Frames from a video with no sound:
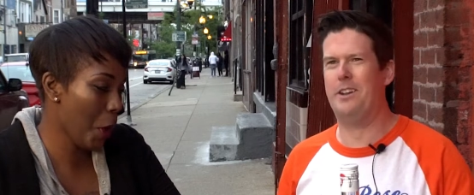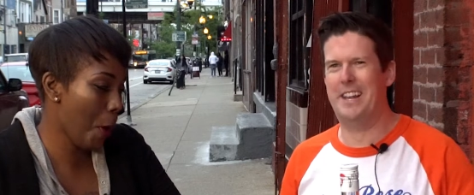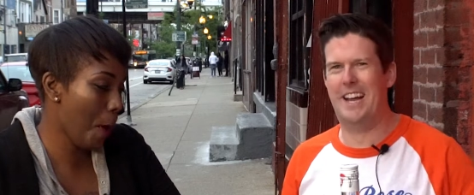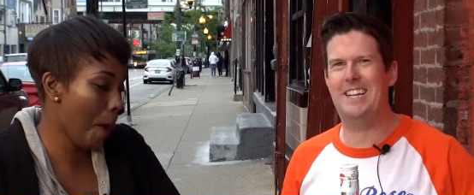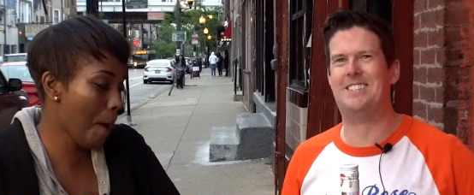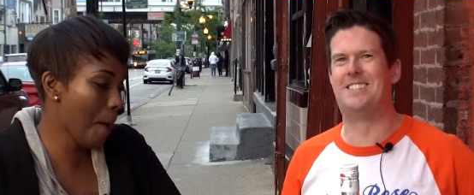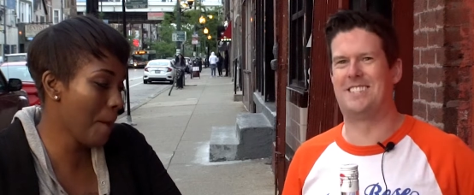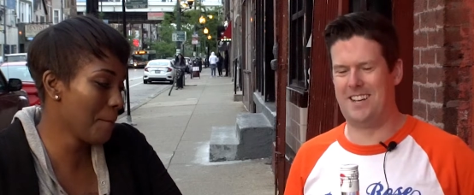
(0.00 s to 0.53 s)

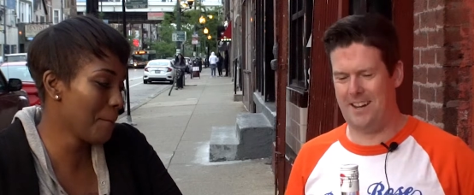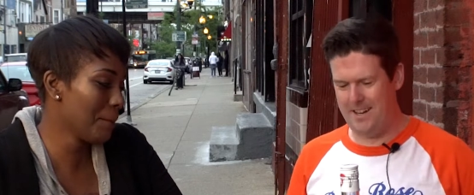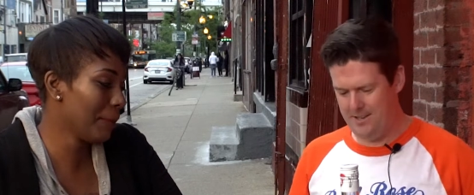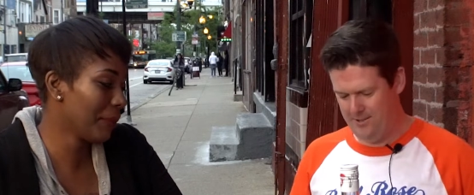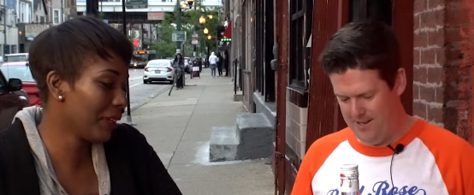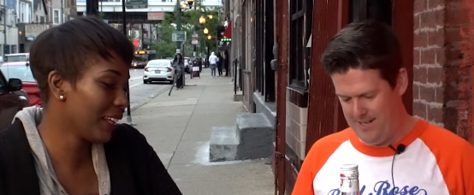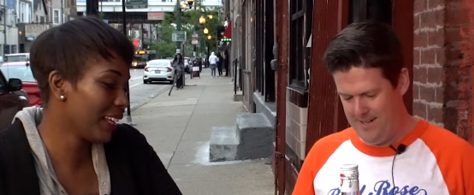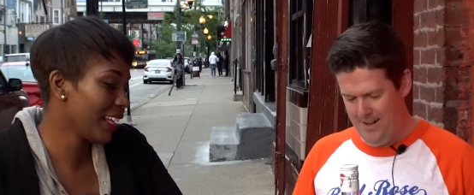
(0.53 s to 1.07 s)
Speaker 1: Nice
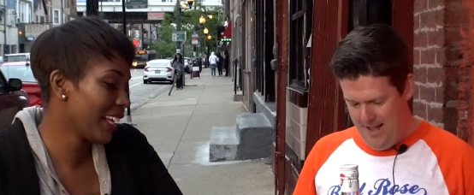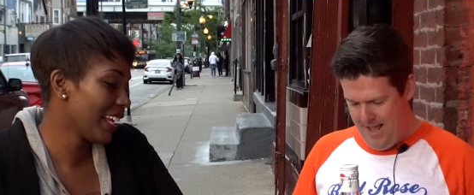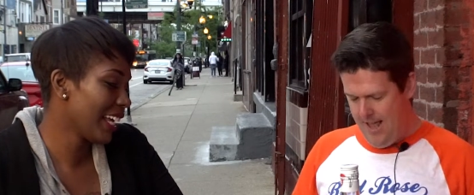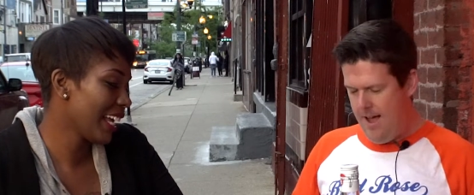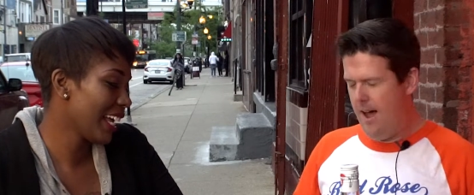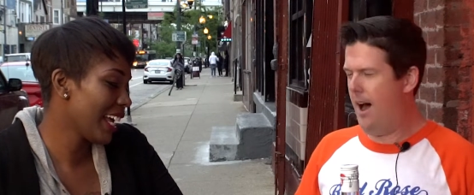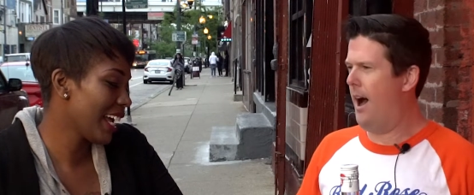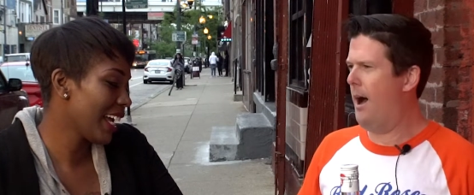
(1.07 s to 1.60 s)
titling.
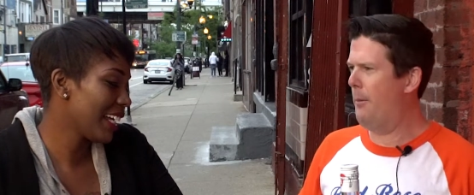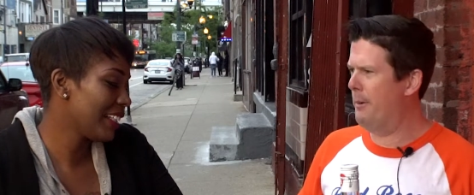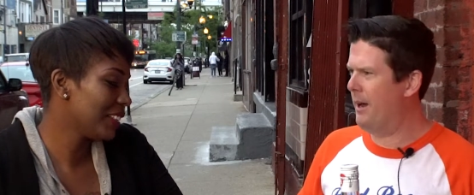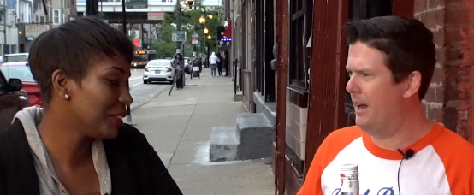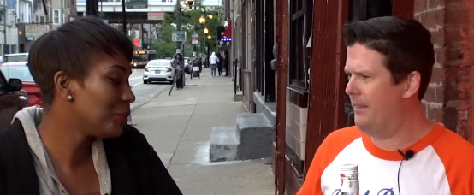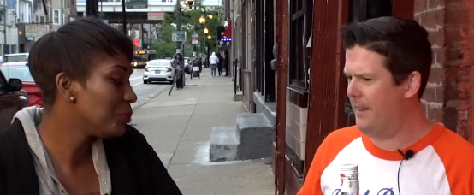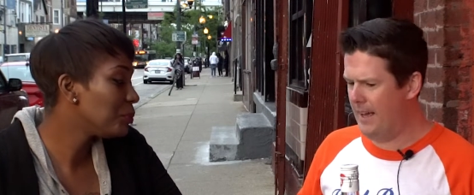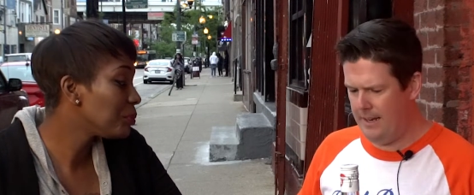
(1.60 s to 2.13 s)
Um,
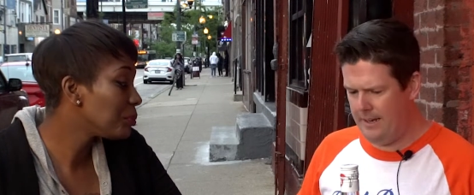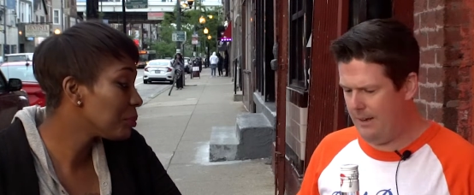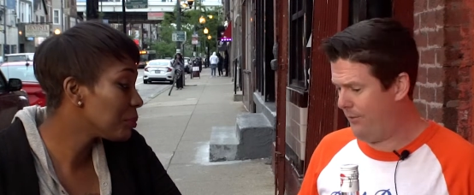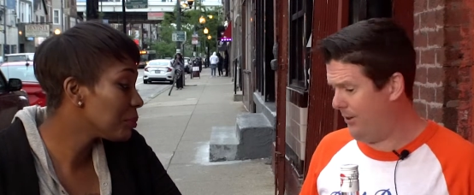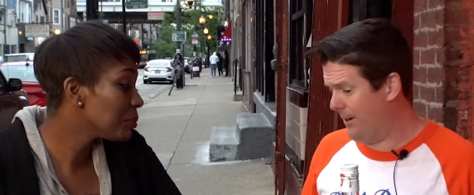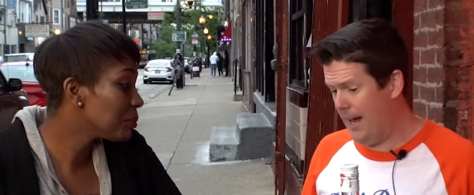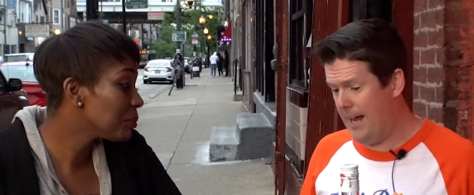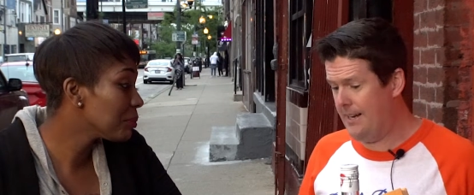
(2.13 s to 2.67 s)
and then if
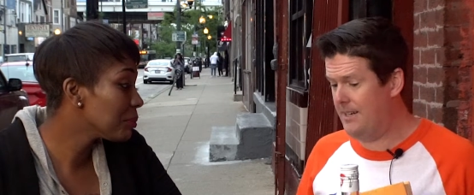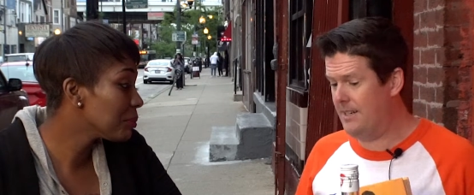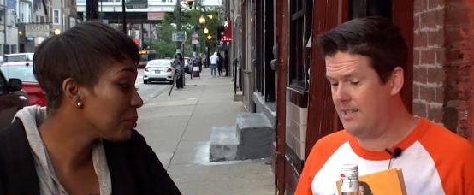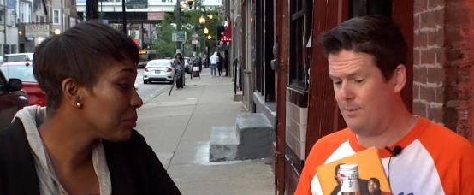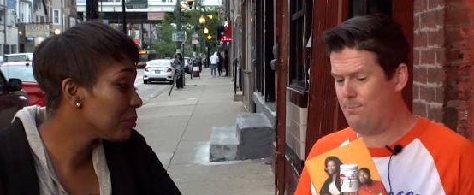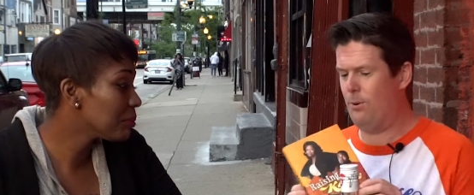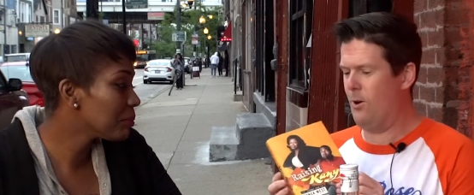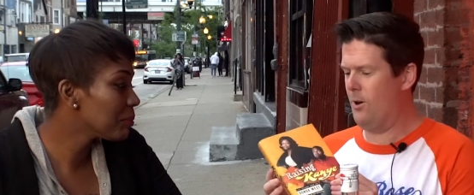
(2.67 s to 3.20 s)
you're not into
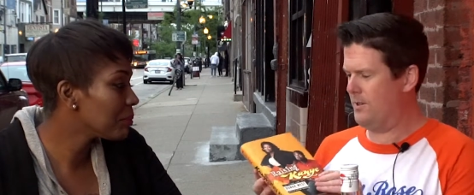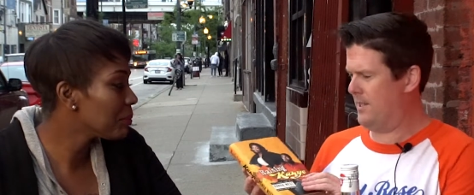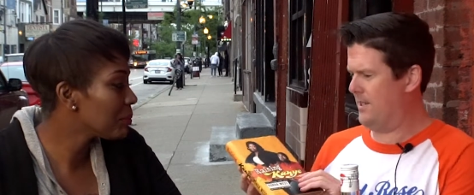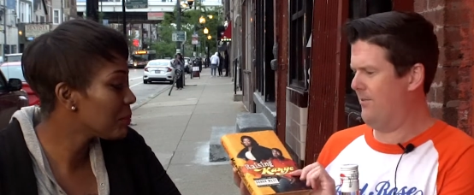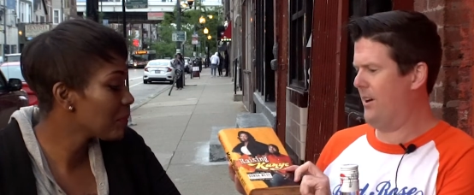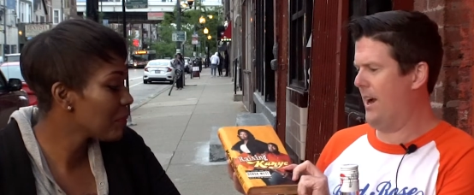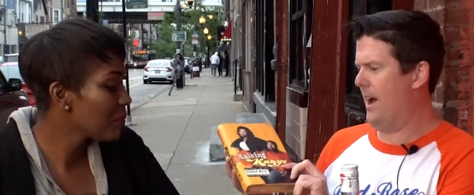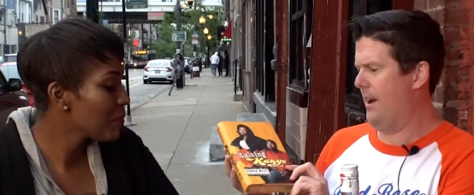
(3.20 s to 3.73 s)
sports,
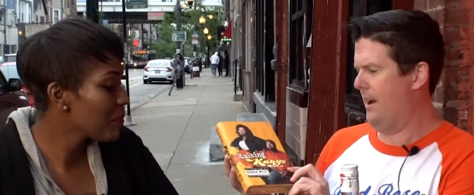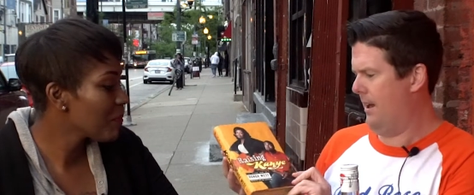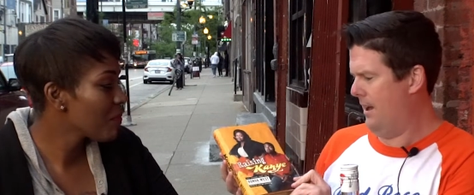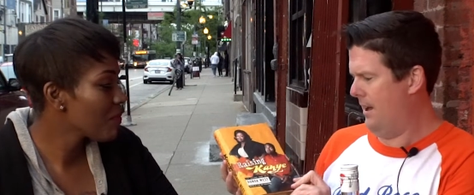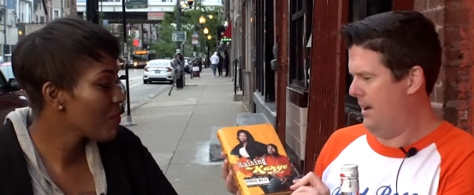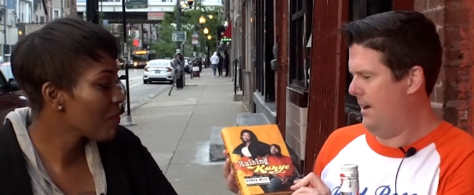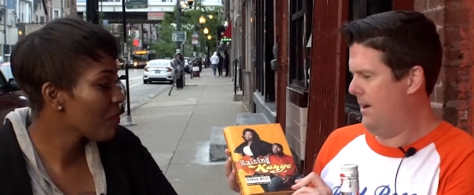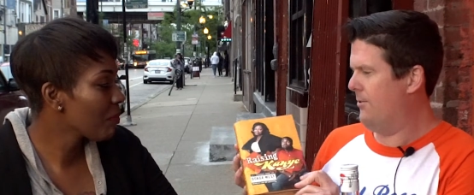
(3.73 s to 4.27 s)
you've got
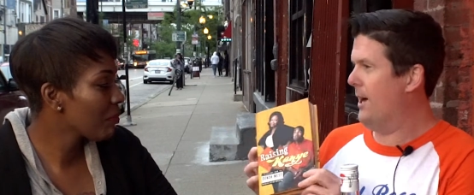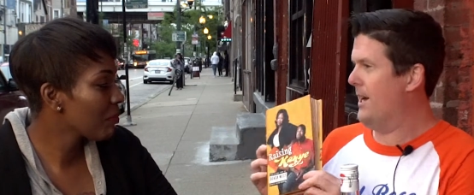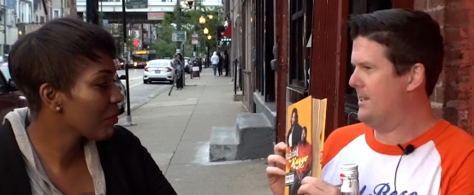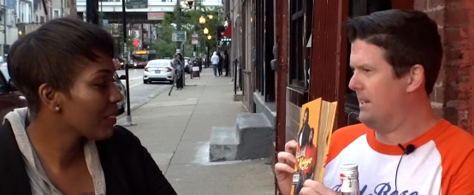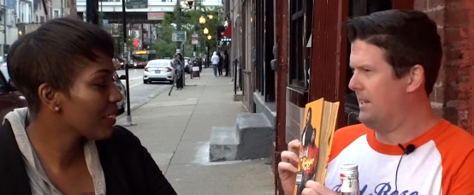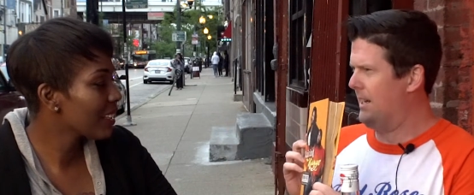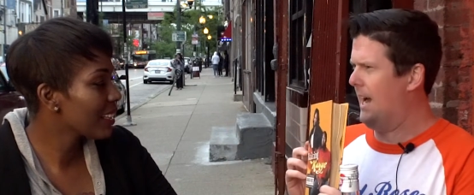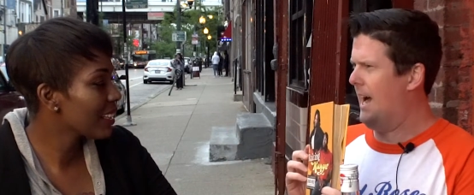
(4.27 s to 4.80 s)

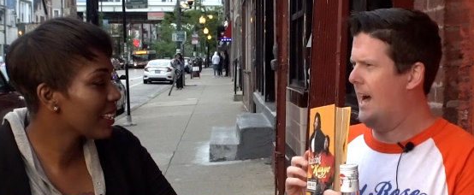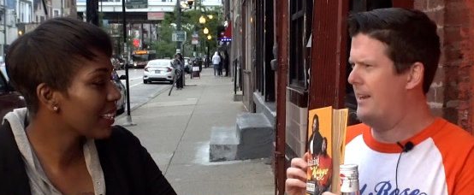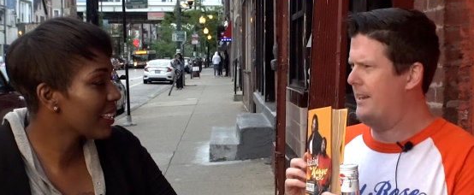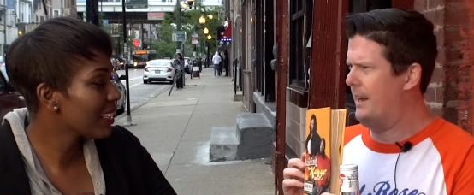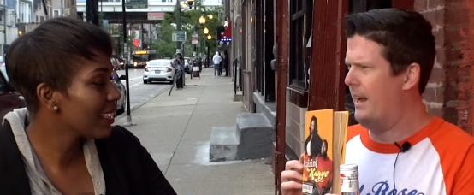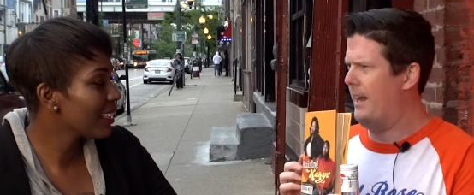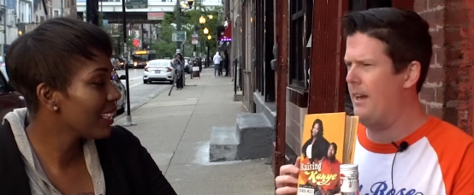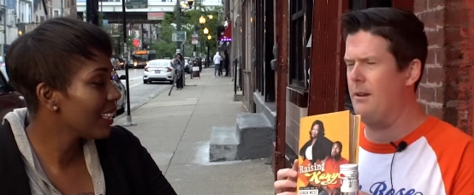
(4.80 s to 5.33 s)
Raising
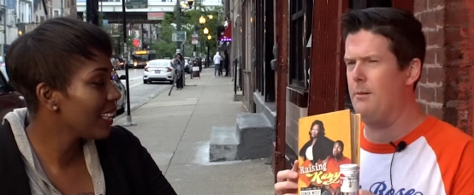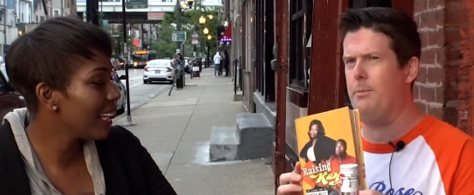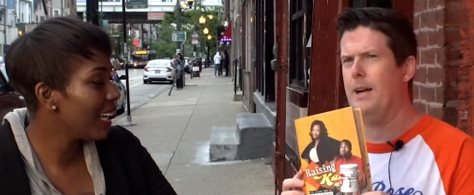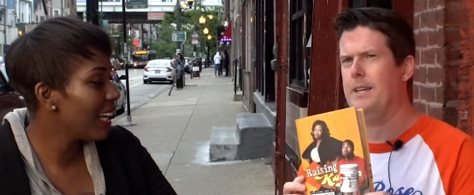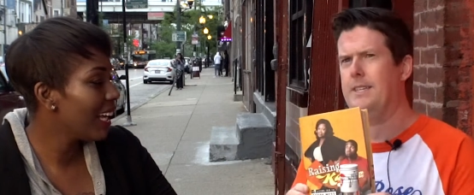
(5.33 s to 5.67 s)
Kanye by